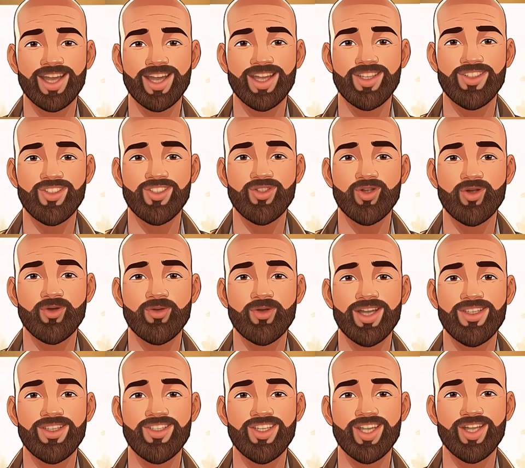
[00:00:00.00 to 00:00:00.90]
A short
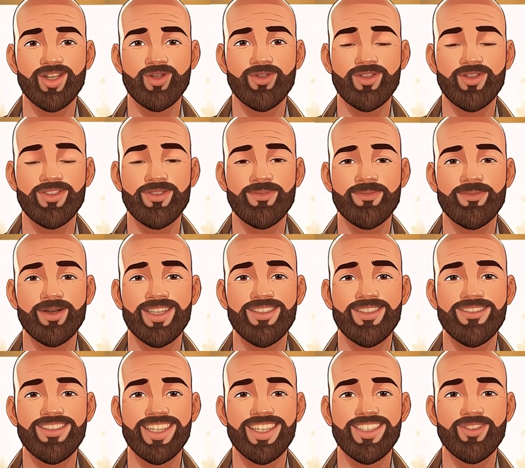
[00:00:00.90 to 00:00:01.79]
while ago,
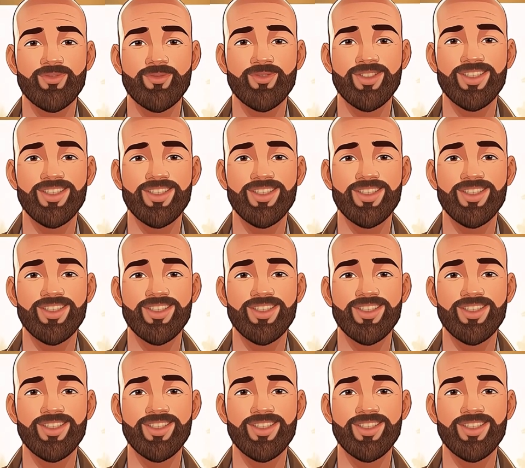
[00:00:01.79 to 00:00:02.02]
ByteDance